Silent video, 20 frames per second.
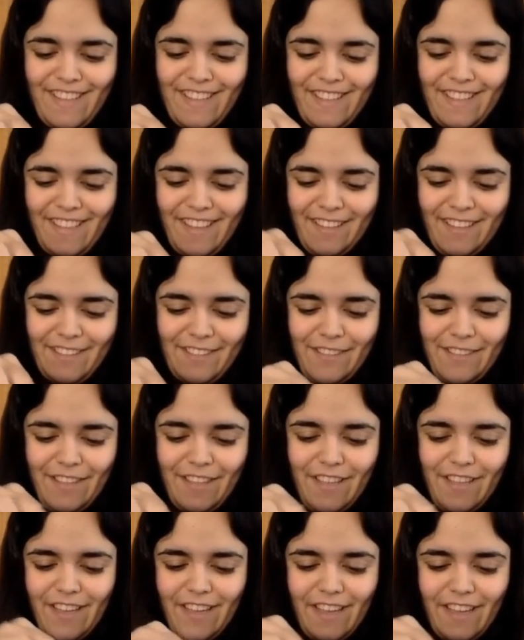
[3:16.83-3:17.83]
That's
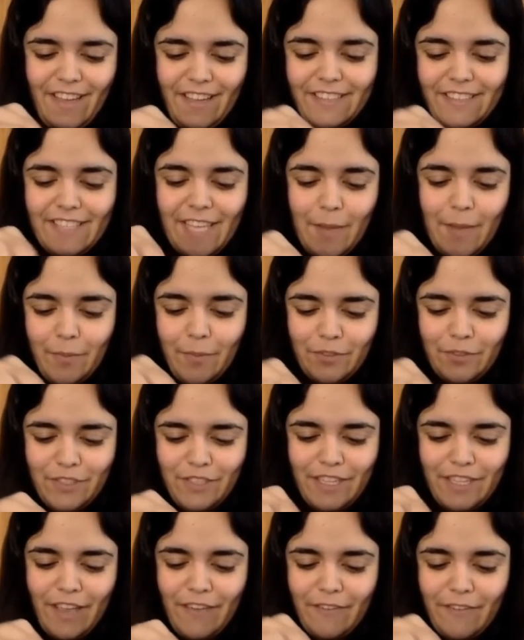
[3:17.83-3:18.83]
the example she
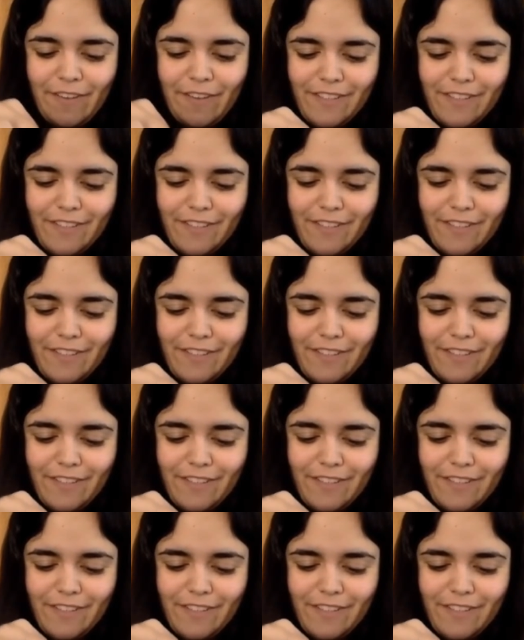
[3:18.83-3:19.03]
gave us.